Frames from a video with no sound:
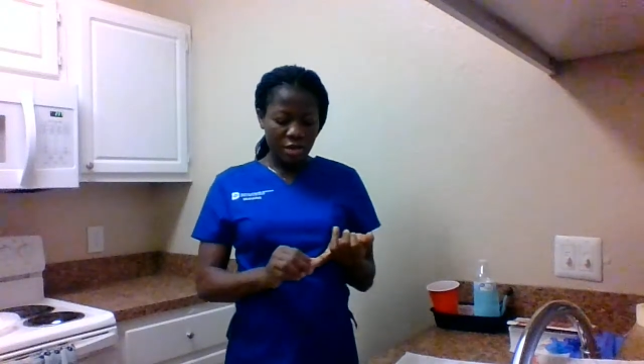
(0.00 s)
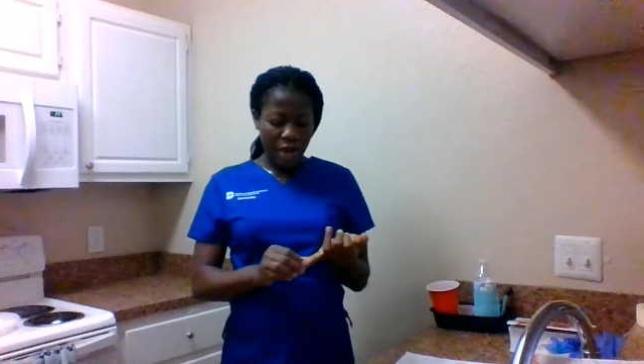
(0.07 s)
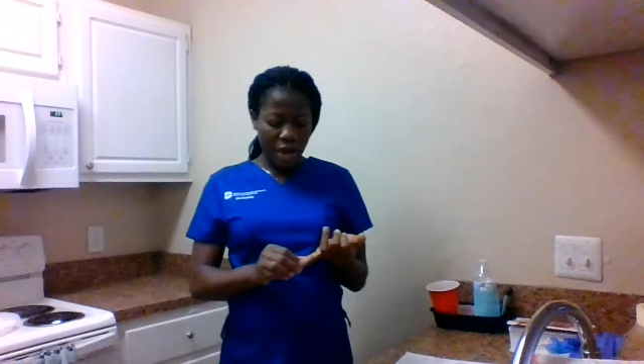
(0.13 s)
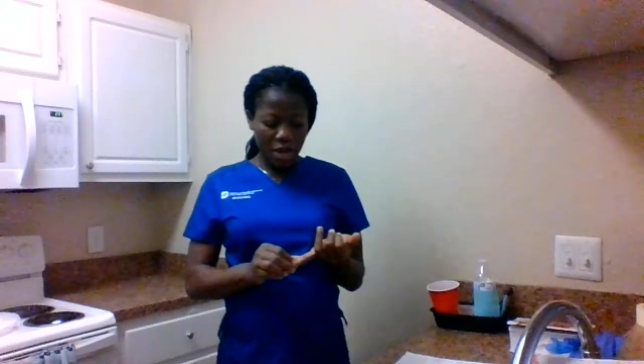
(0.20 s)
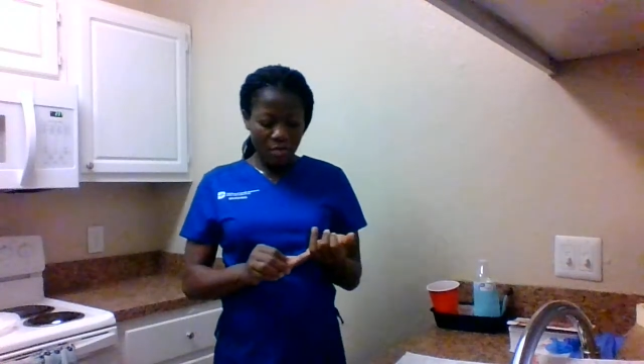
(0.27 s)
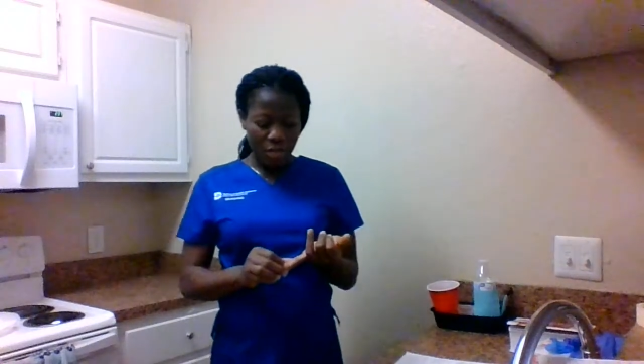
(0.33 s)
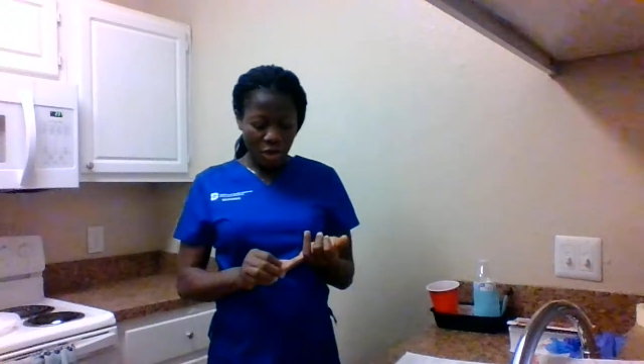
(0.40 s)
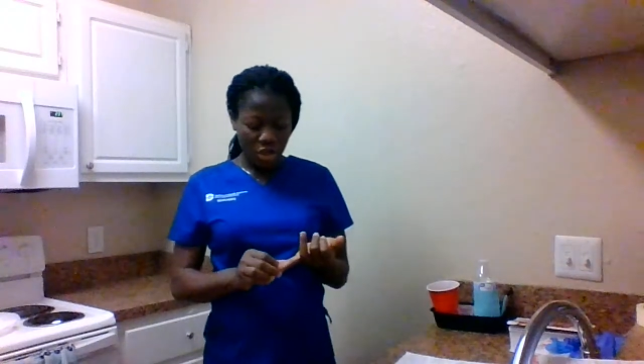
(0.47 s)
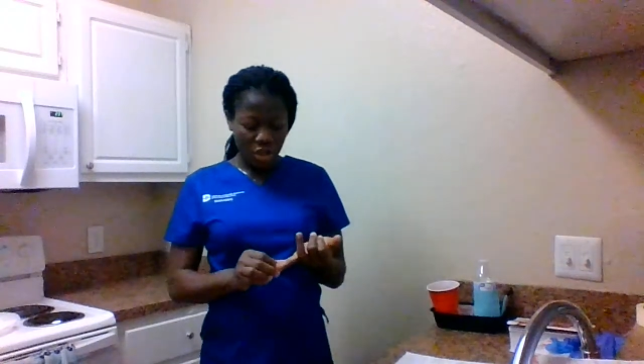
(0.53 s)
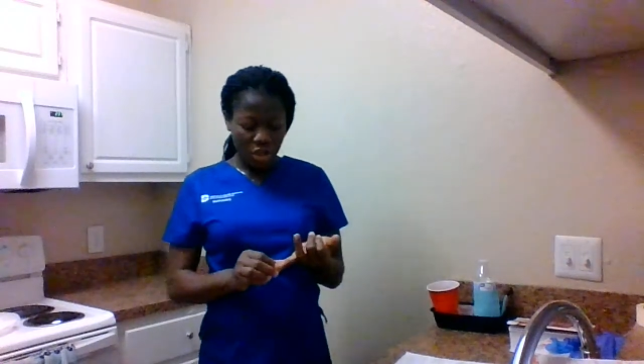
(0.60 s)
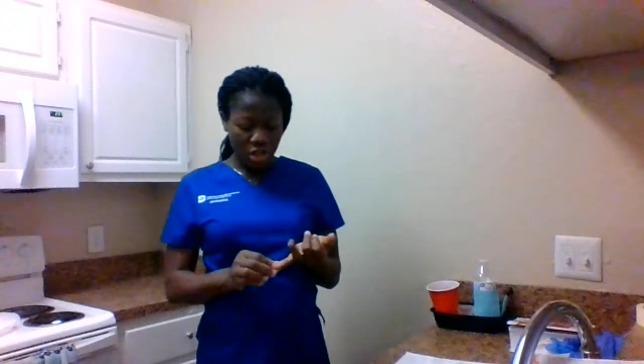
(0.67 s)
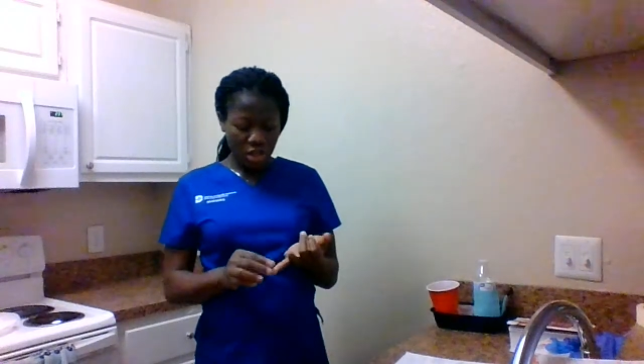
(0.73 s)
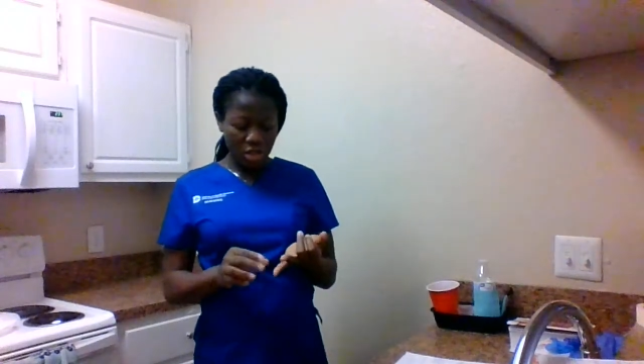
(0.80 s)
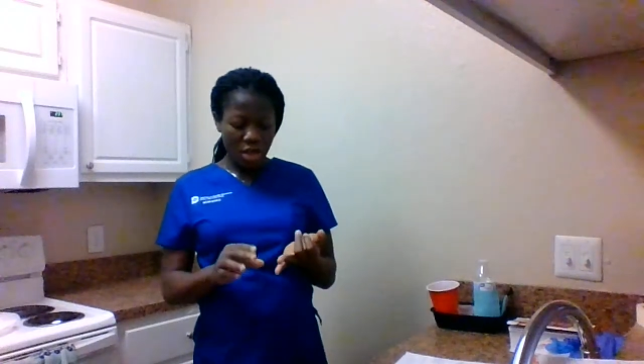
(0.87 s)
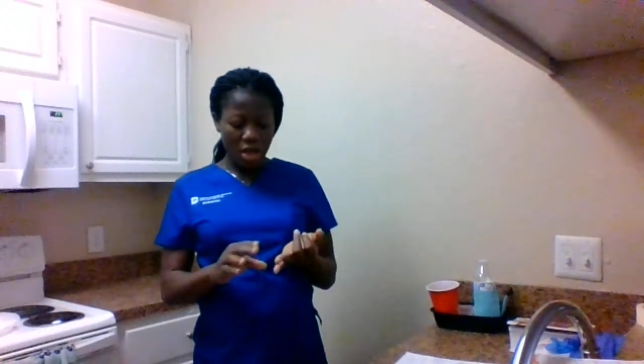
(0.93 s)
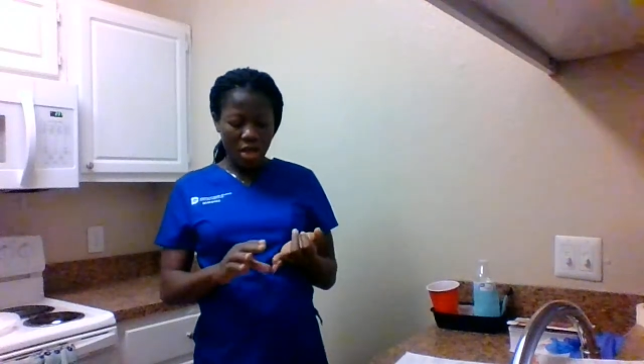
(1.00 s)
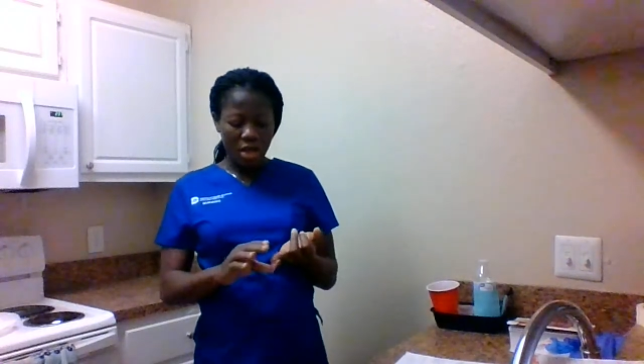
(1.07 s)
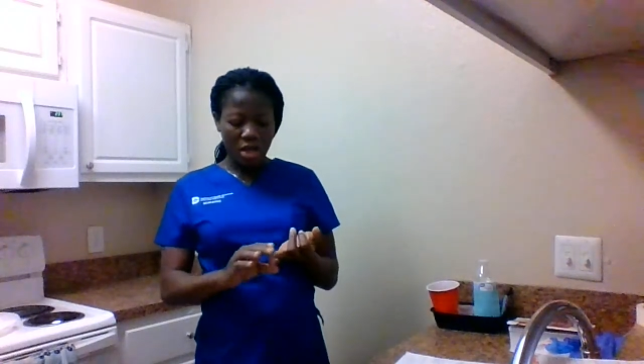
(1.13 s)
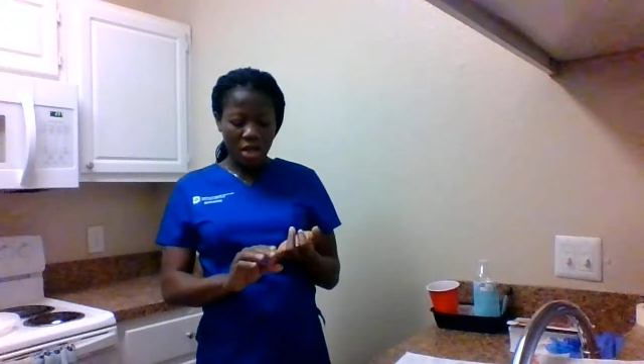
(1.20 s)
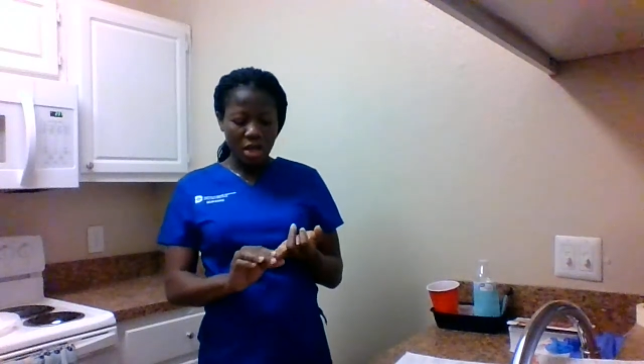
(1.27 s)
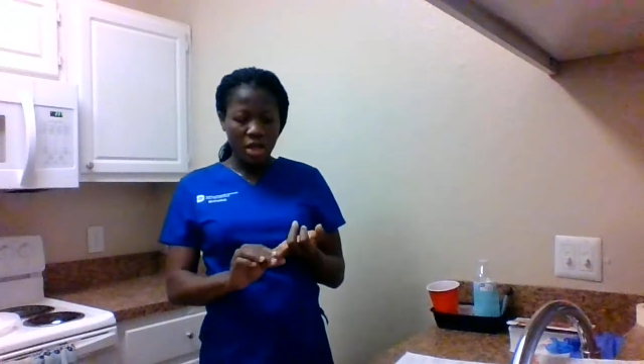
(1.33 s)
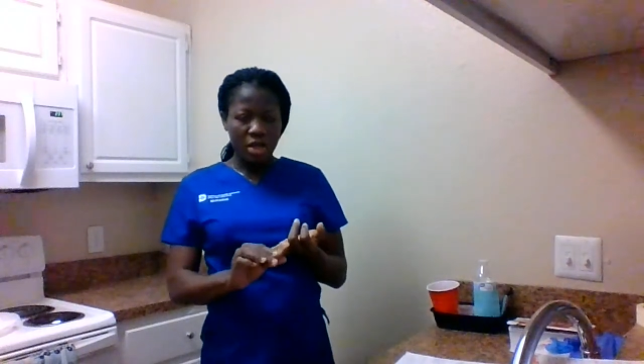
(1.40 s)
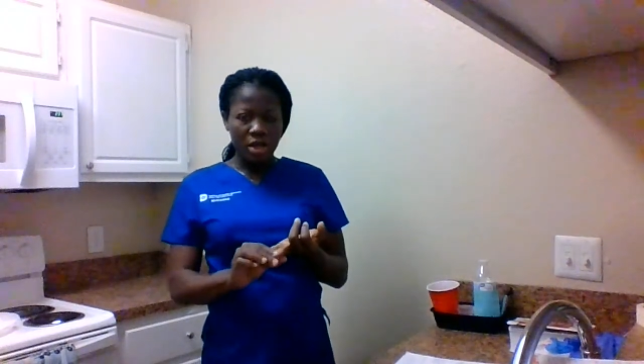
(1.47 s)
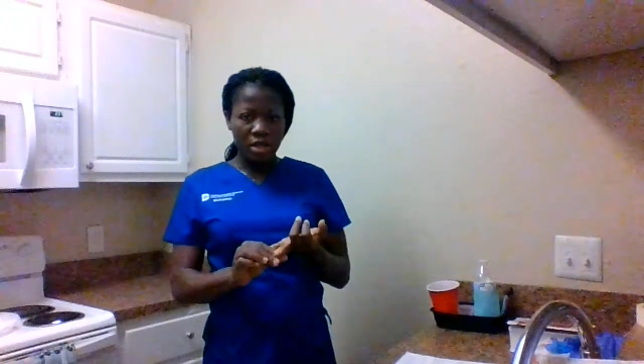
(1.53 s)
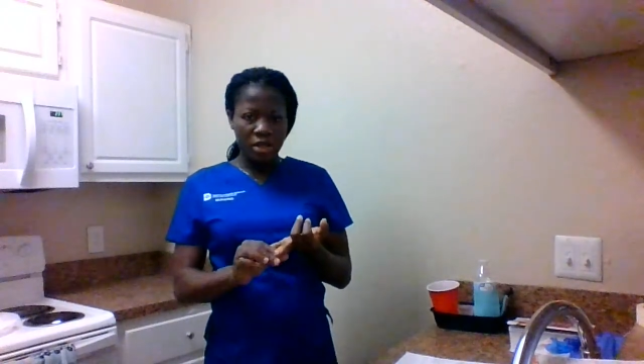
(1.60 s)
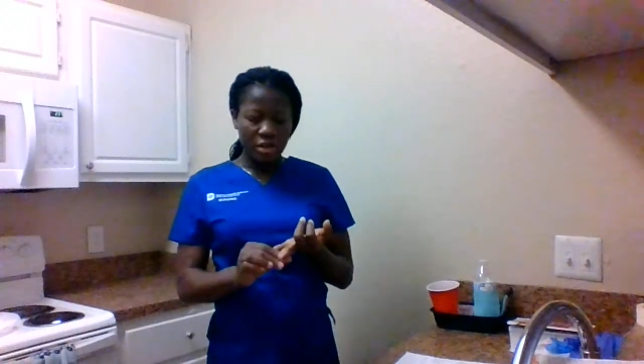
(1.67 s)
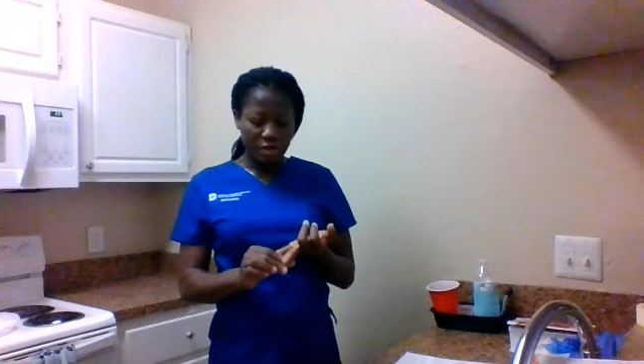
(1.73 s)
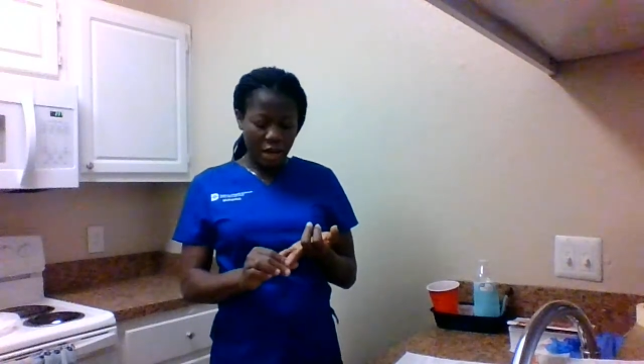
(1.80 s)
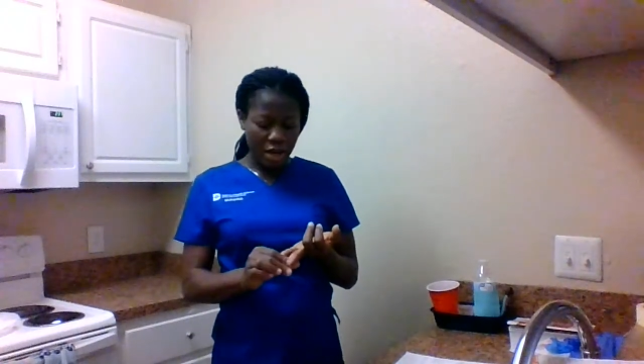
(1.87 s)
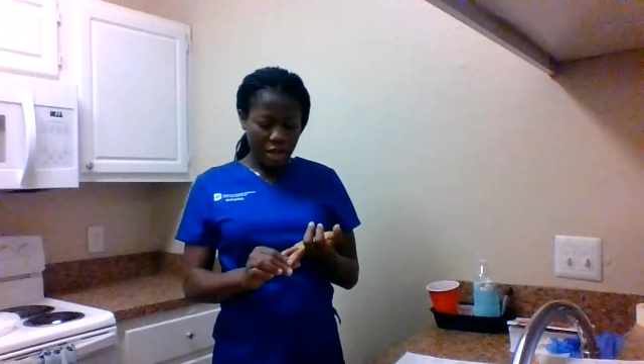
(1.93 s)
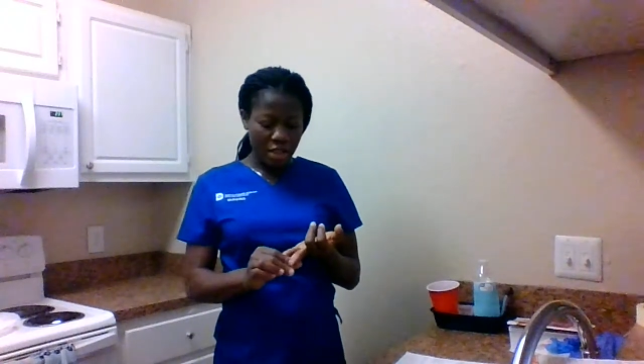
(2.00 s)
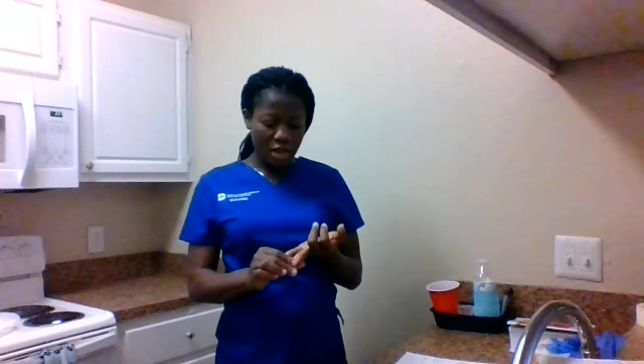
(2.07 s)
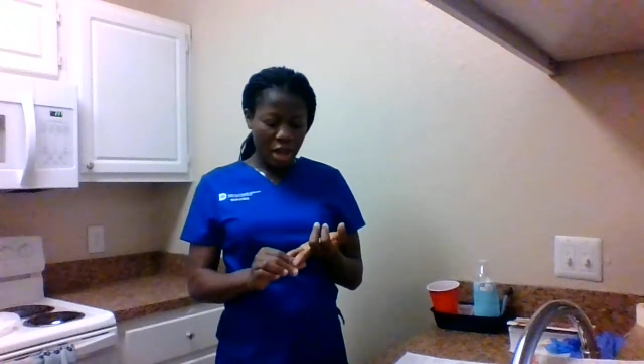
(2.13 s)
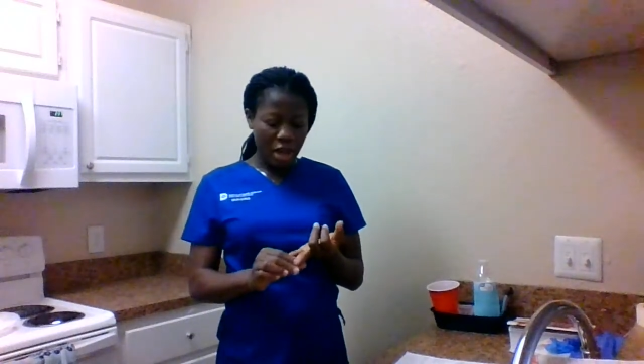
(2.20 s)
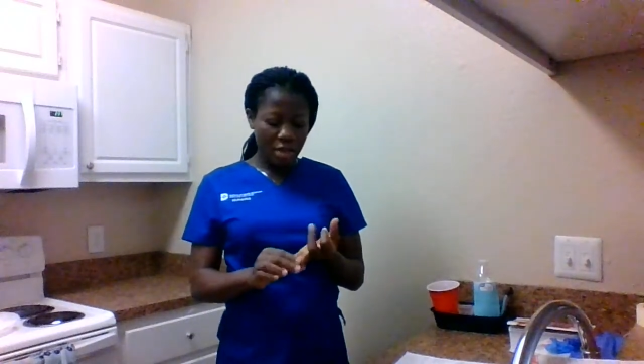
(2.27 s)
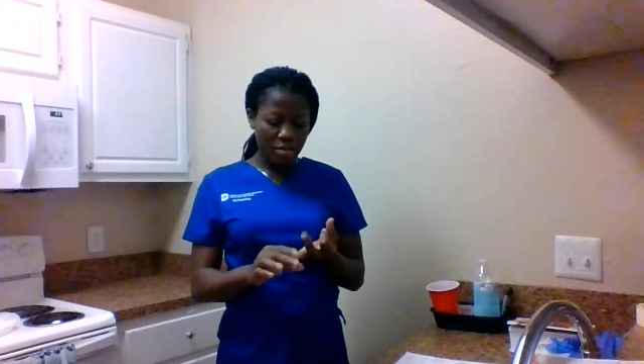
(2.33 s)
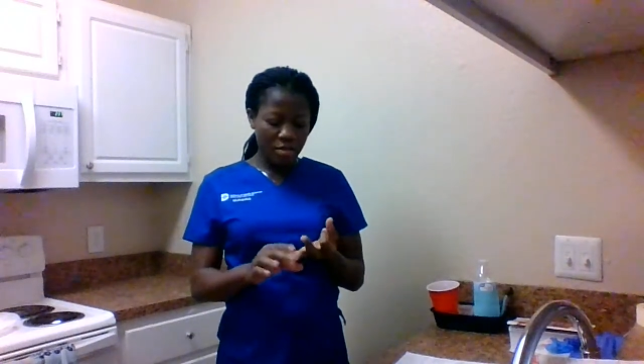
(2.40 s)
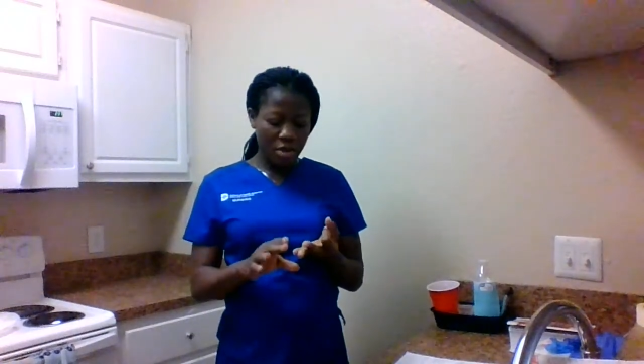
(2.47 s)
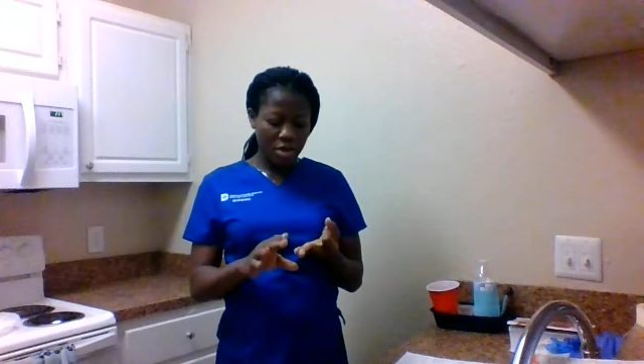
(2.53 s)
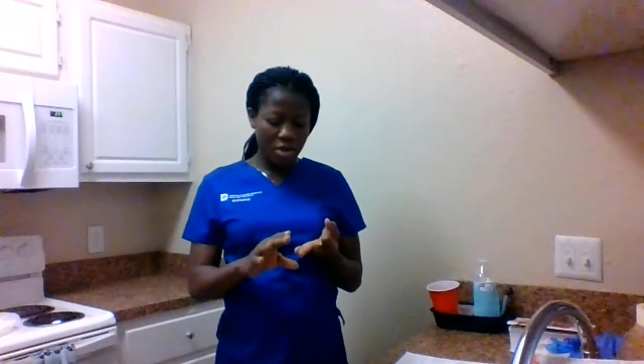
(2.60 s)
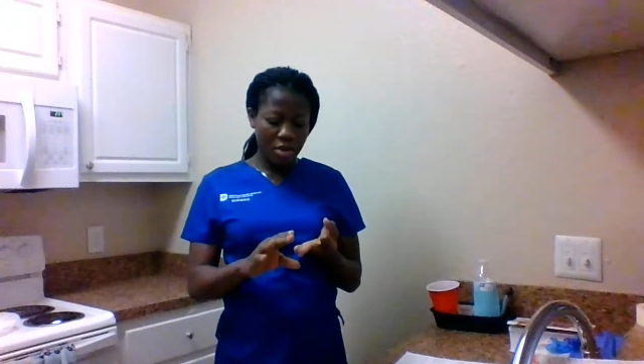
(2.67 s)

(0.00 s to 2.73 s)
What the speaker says: right patient, the right time,